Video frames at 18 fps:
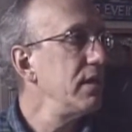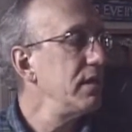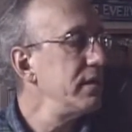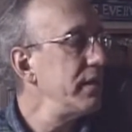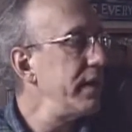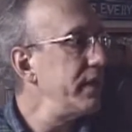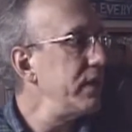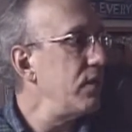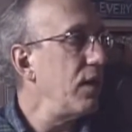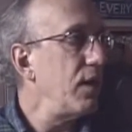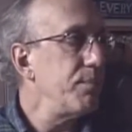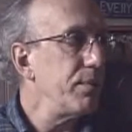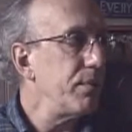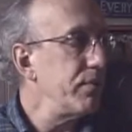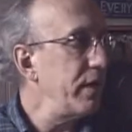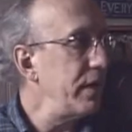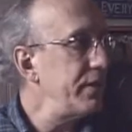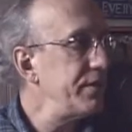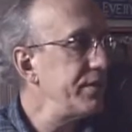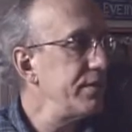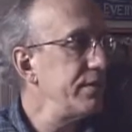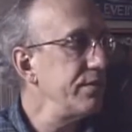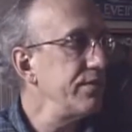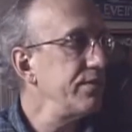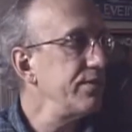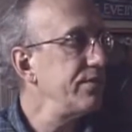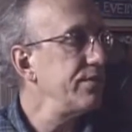NATO
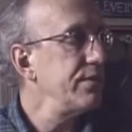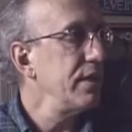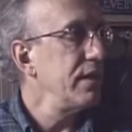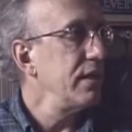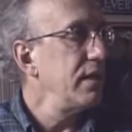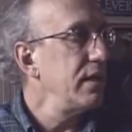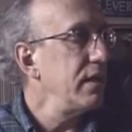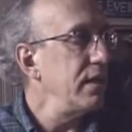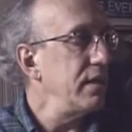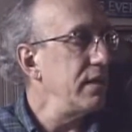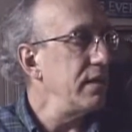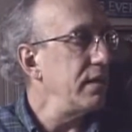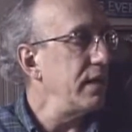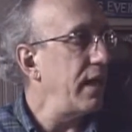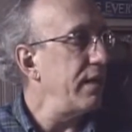operations in